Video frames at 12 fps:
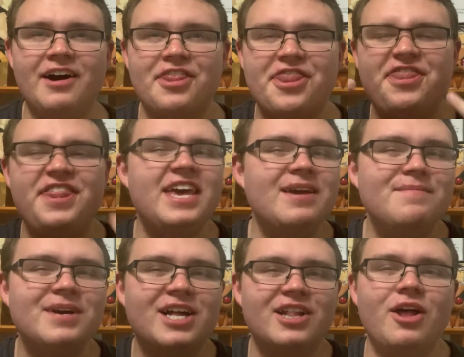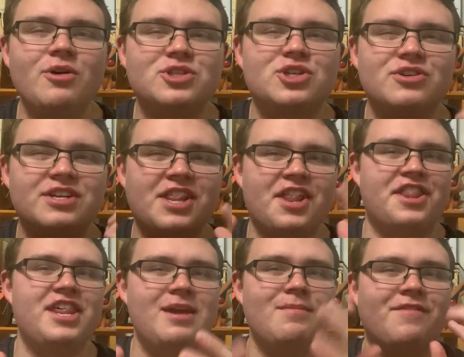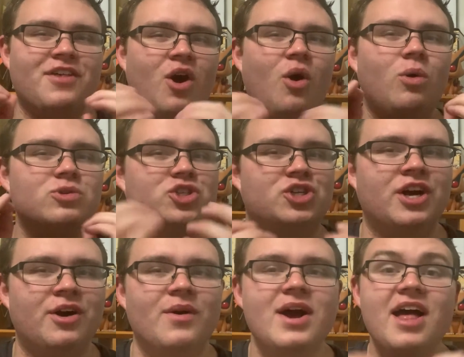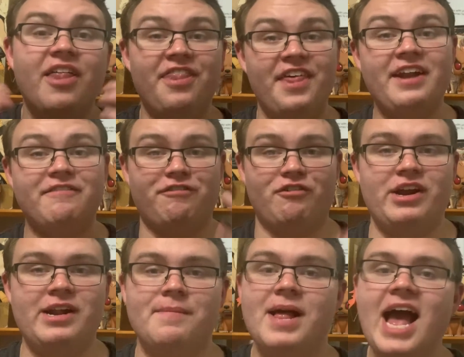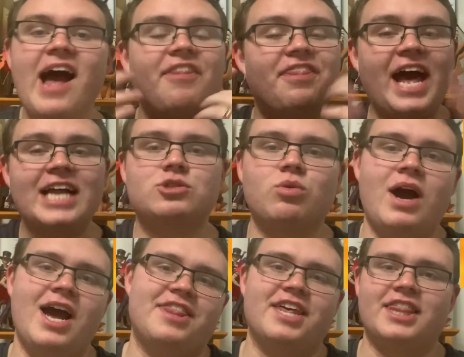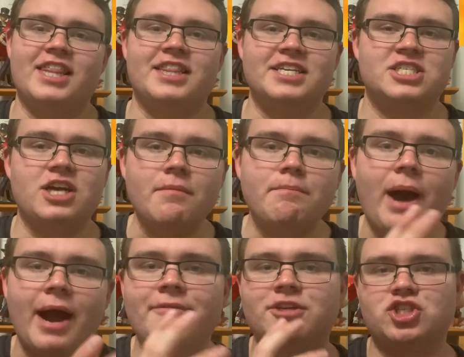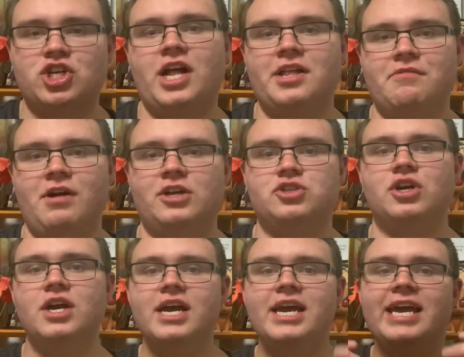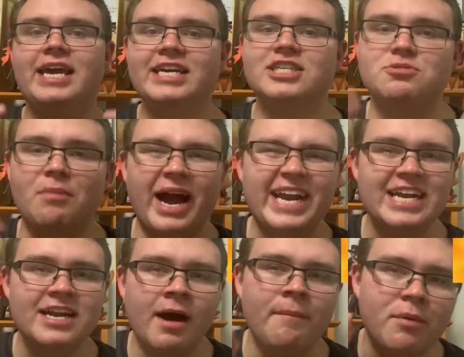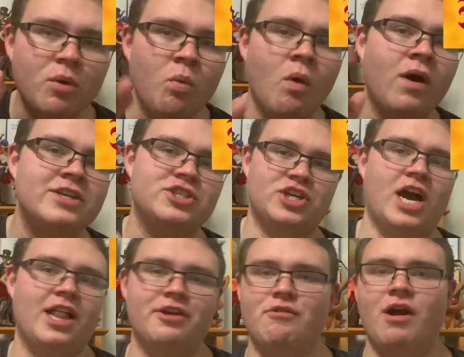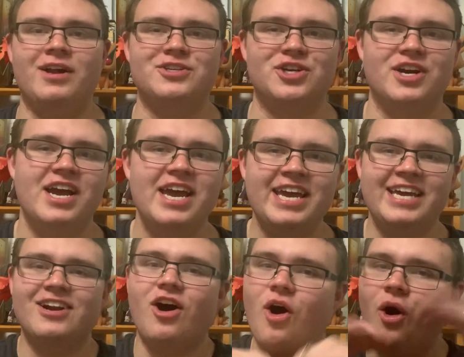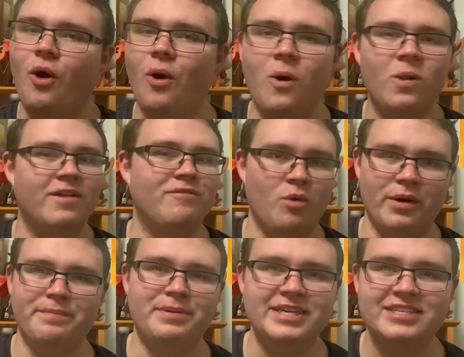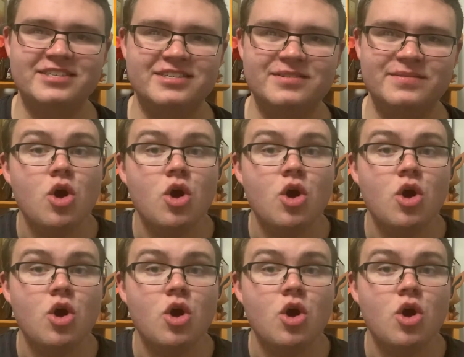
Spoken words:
theme closer to the theme of the whole show than freedom, and that's why I think that the Sun Pirates Jolly Roger is my number 1 Jolly Roger in all of One Piece.